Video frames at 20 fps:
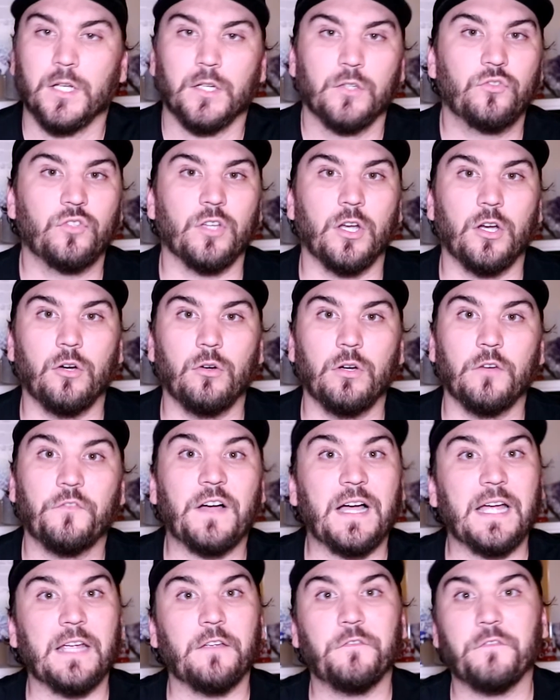So if
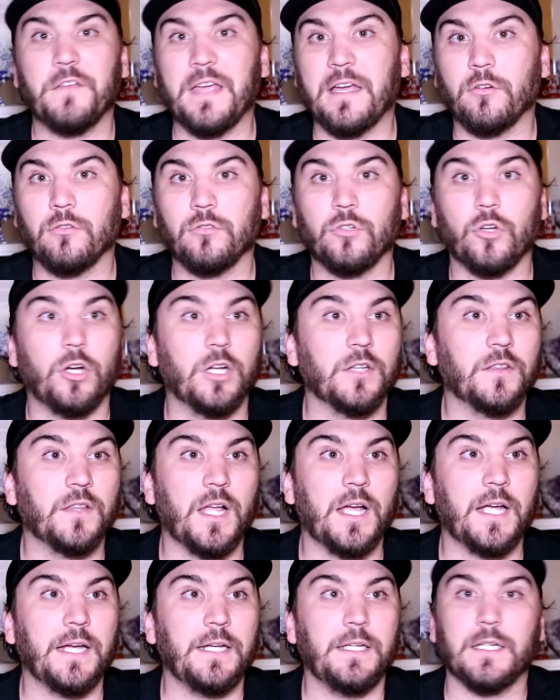I found
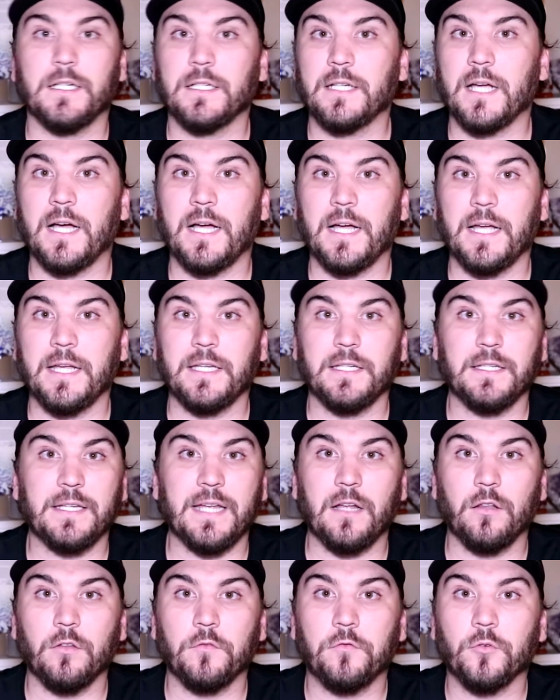online a guy in
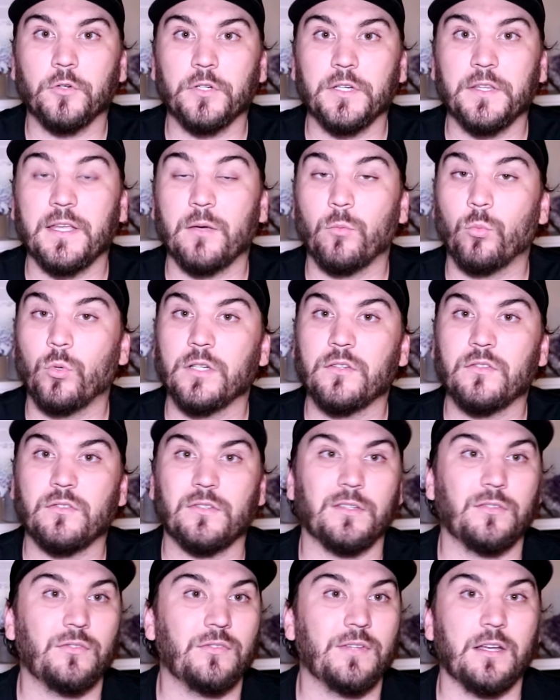California that wants
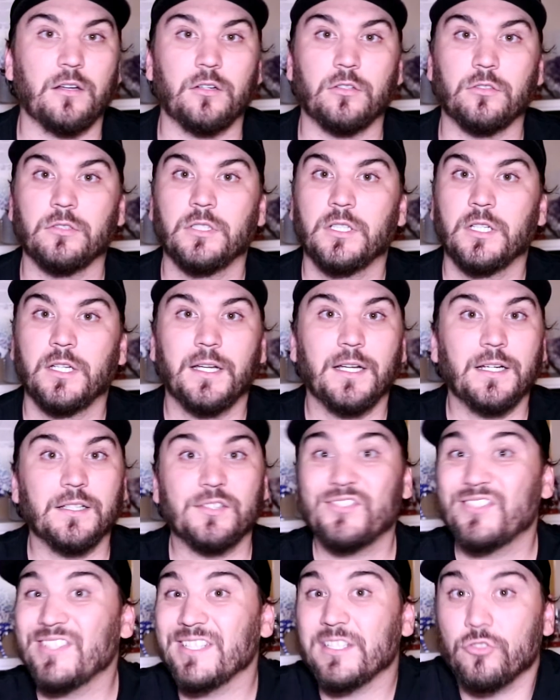to sell a
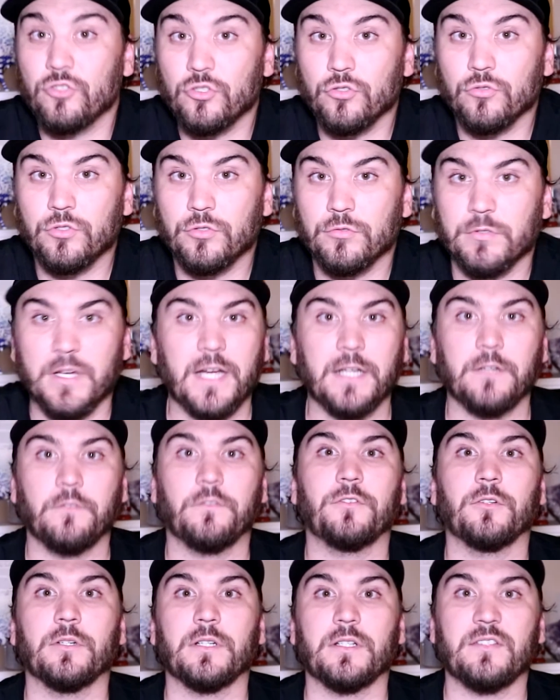SIG 229,
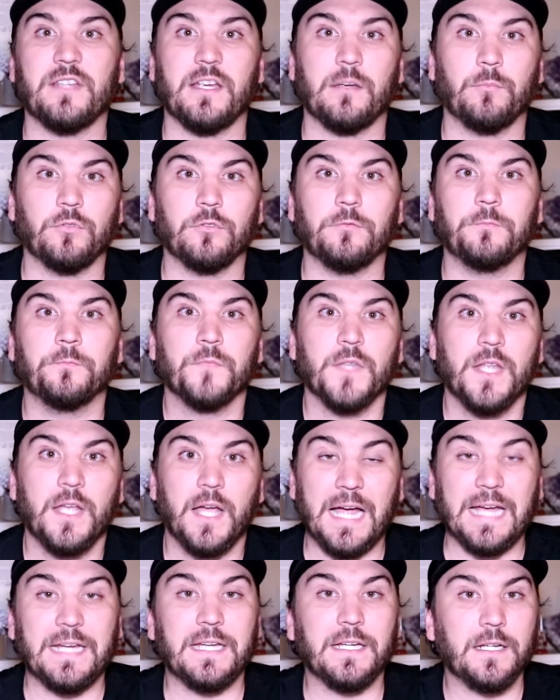for example,
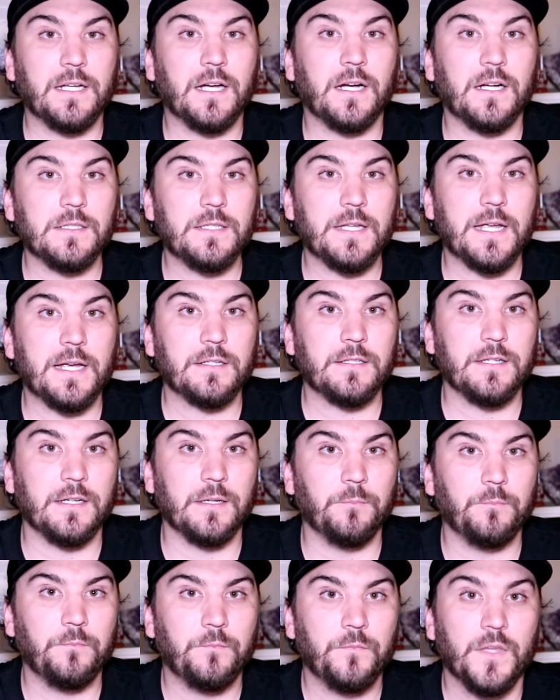I can contact
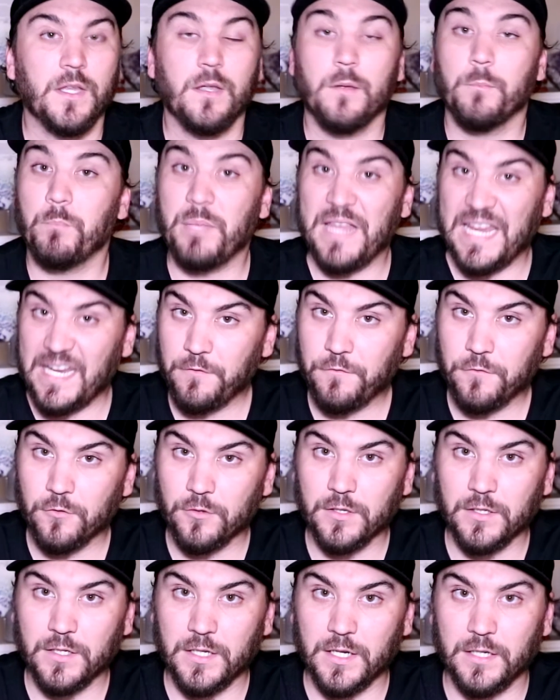him, pay for
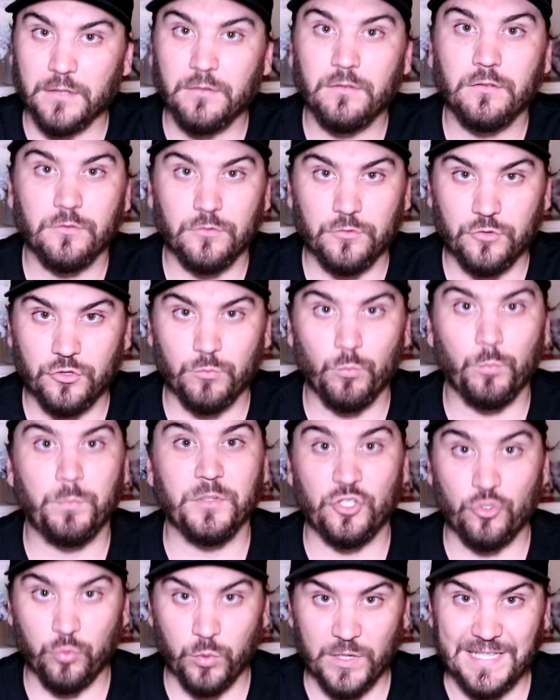the gun
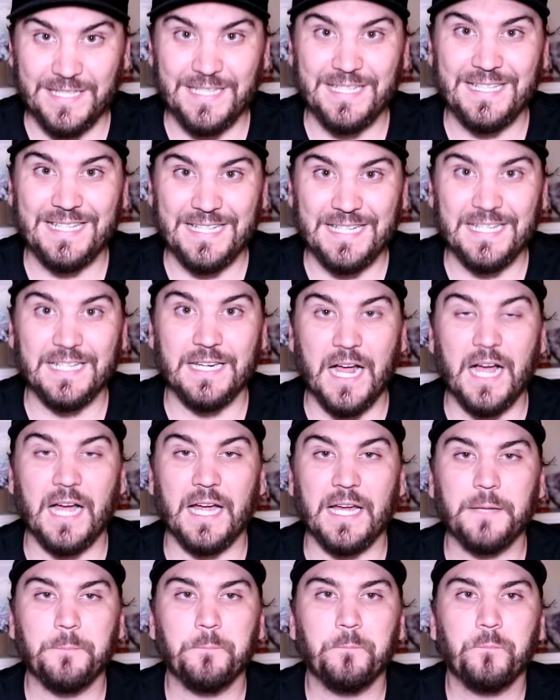between he and
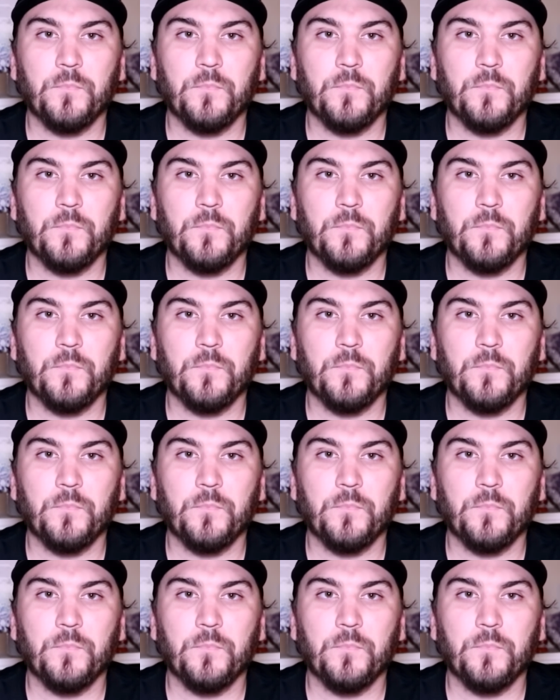I,